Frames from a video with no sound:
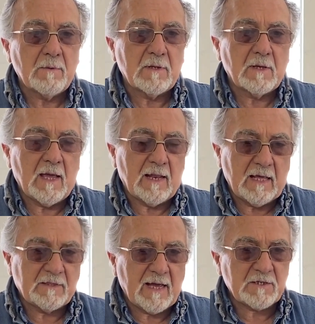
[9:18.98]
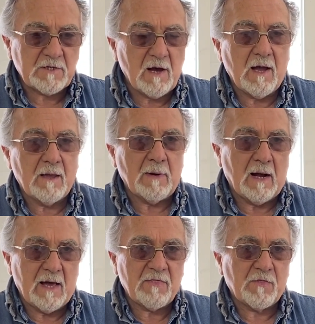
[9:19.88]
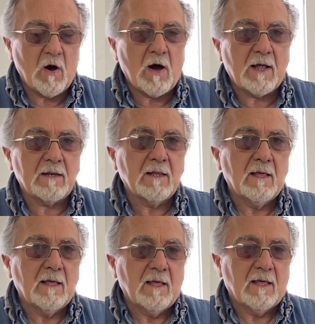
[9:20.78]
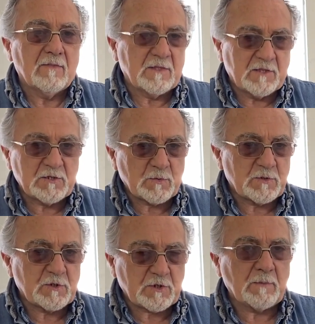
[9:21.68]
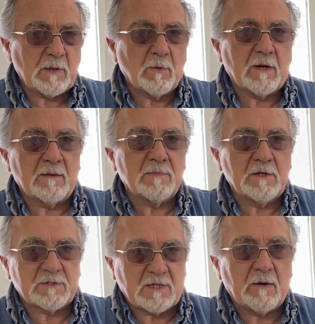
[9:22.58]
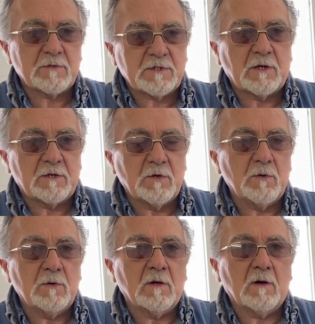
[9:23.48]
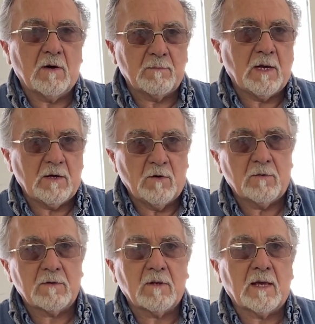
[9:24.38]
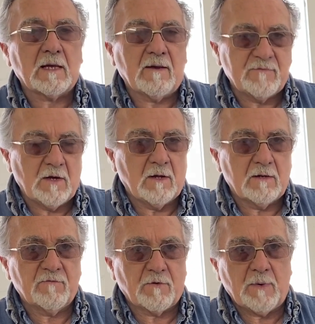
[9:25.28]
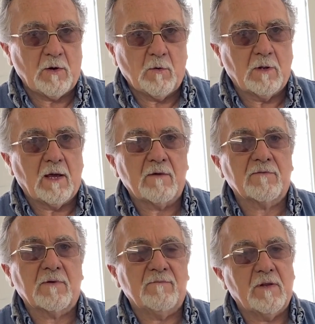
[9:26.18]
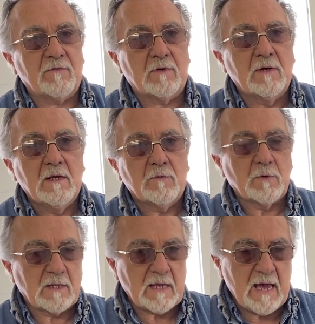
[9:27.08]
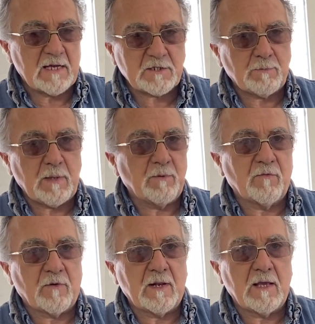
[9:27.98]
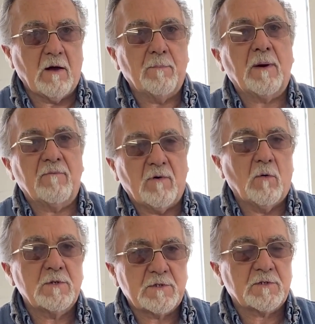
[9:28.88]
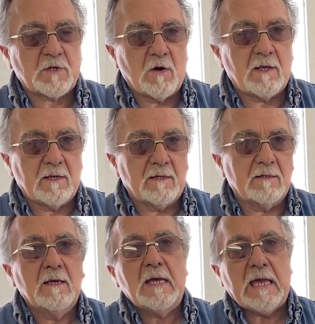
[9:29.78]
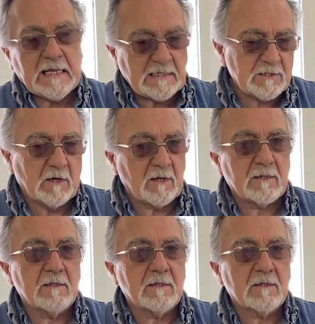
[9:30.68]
And at that time, I thought that this was just going to be one of them deals that I was going to do on my own, like I've done for my whole life. I've never really asked people for any help. I've always just gone ahead and done it.